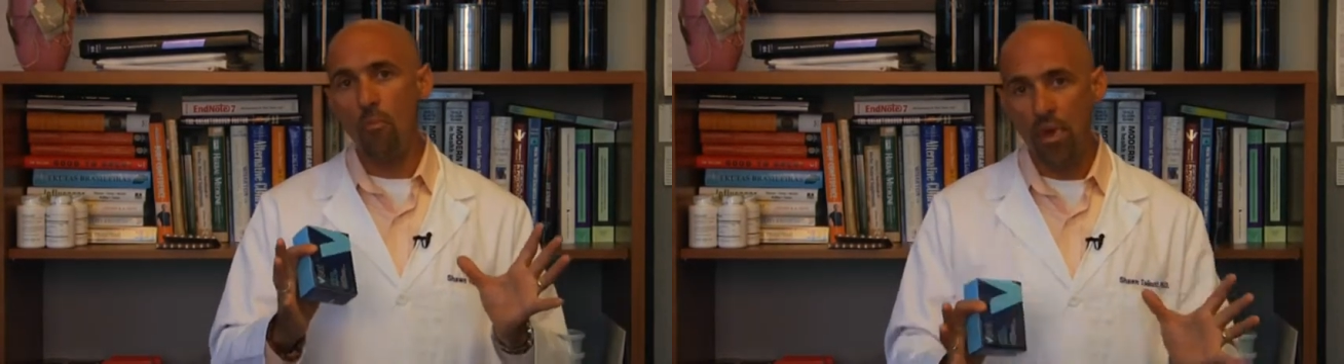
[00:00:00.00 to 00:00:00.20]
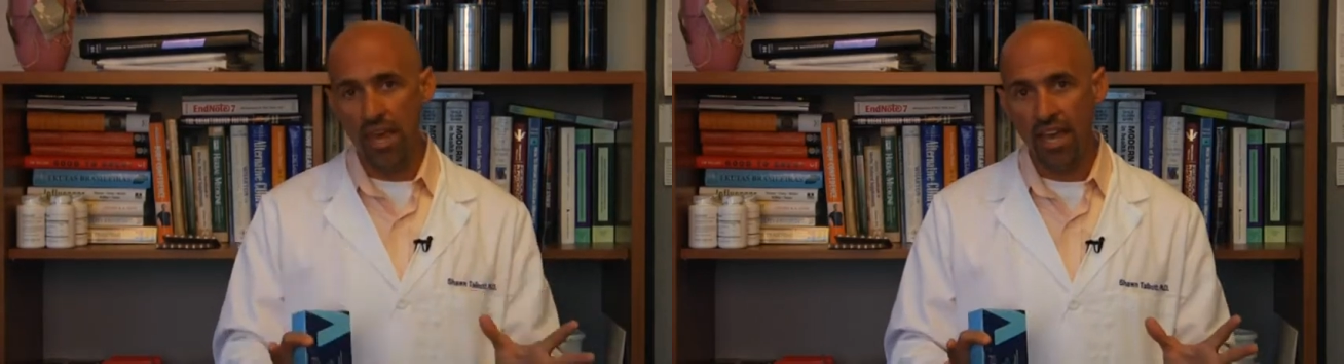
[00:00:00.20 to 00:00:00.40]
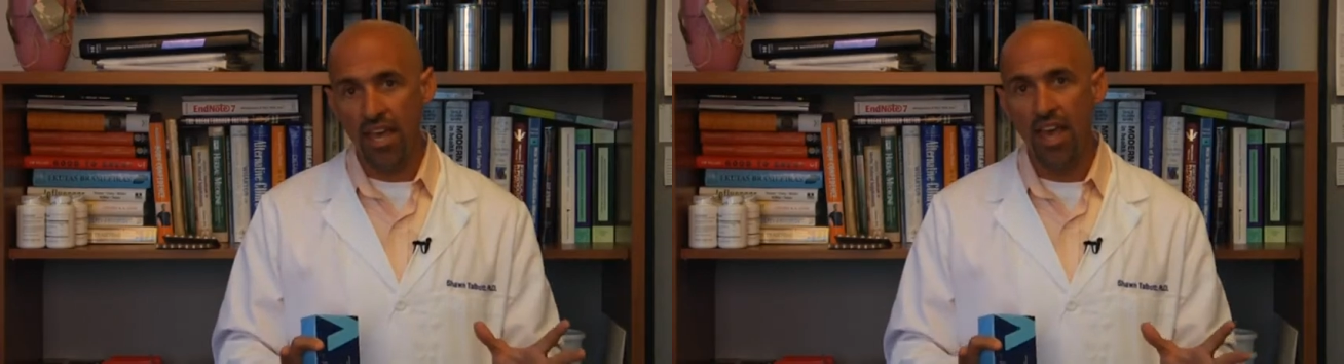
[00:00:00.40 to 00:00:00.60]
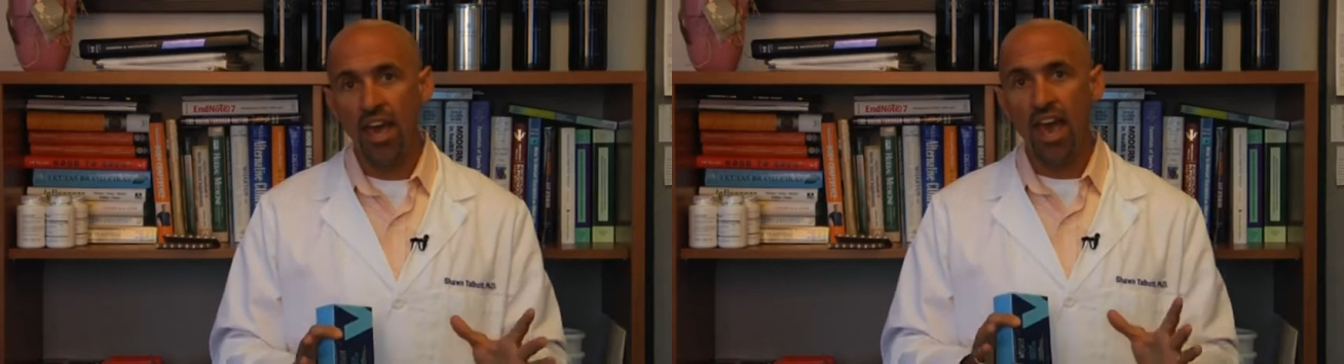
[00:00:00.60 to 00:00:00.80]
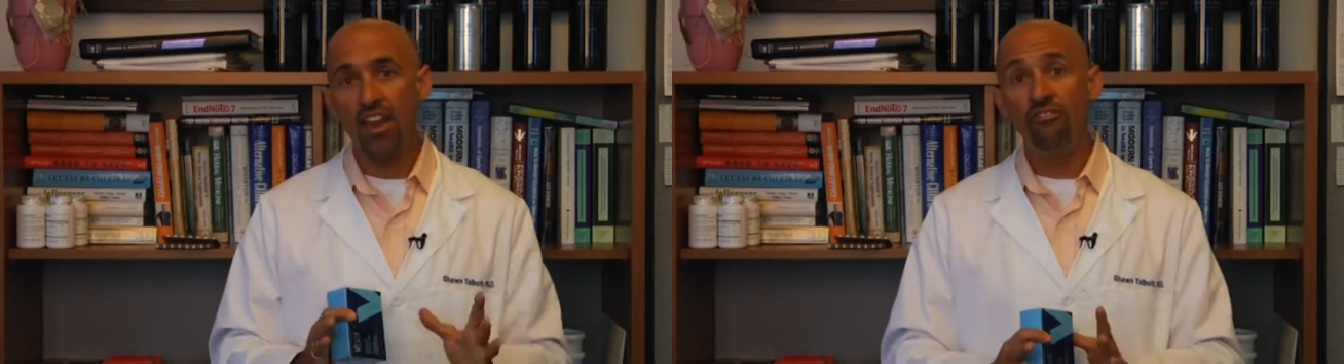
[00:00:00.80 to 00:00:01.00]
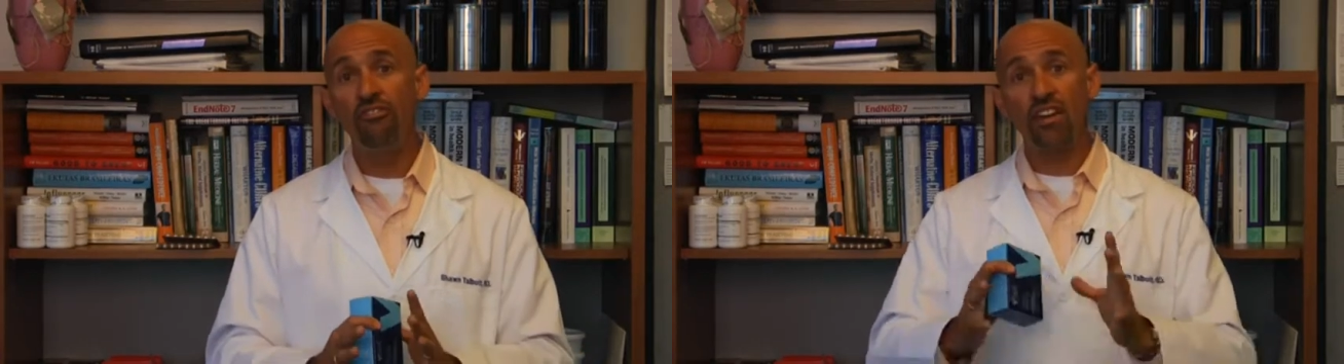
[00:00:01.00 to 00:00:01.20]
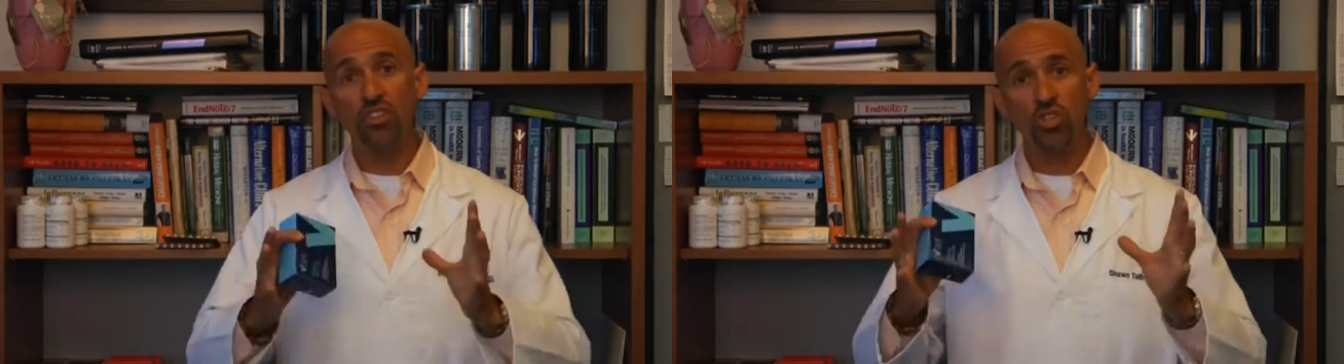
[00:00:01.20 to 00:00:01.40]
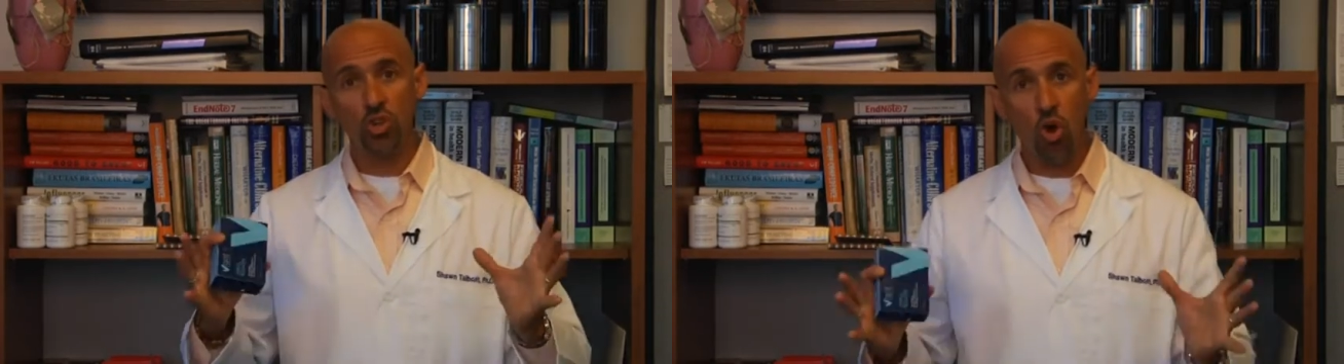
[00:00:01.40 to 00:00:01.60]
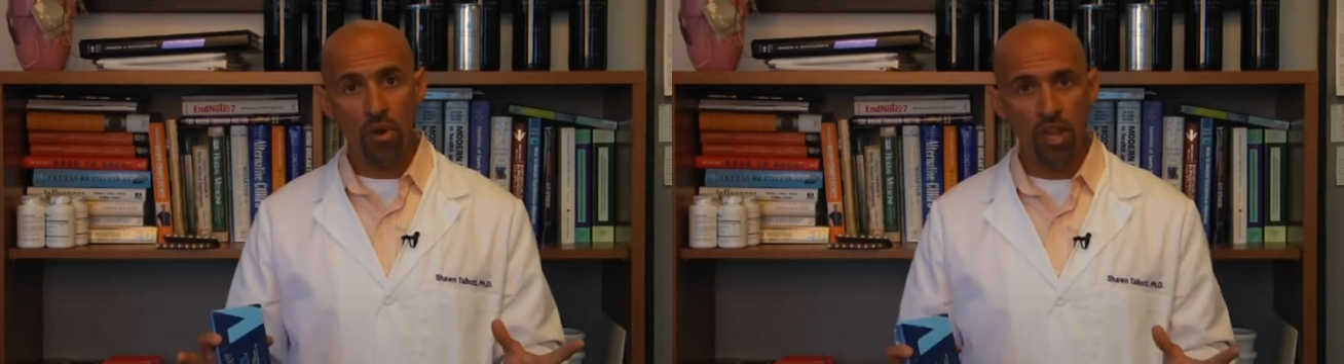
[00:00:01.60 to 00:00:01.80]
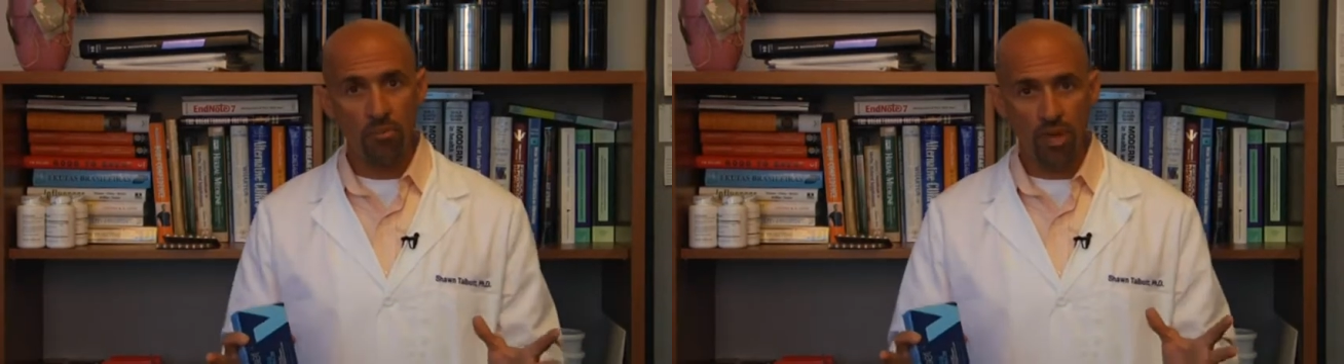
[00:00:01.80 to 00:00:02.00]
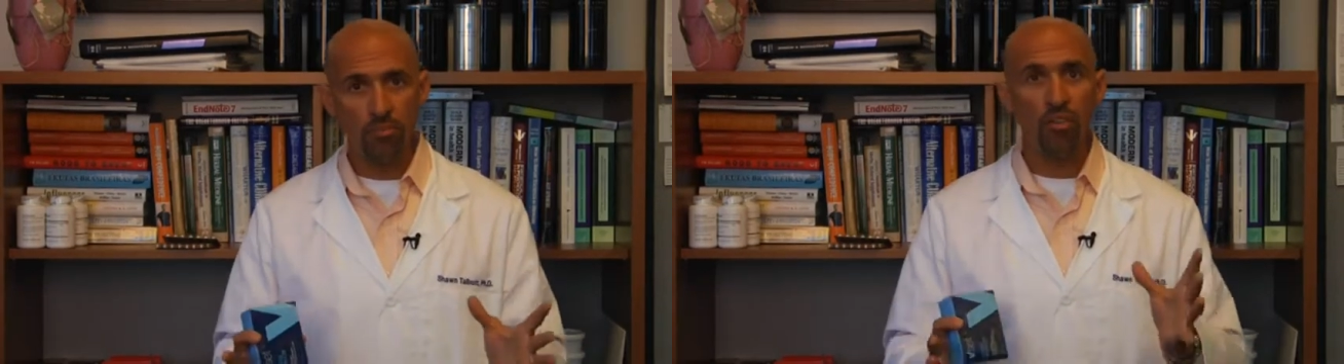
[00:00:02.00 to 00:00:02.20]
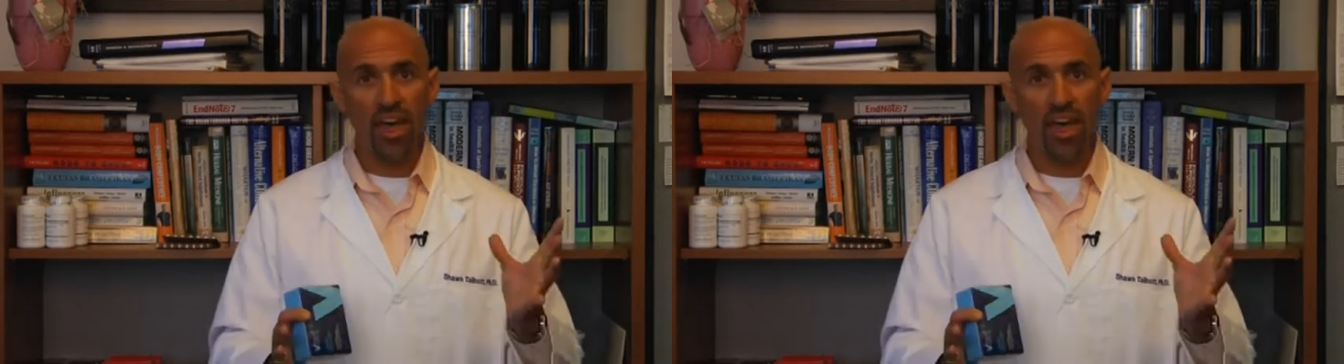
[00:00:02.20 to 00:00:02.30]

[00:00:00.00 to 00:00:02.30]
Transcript: big and affects so many people,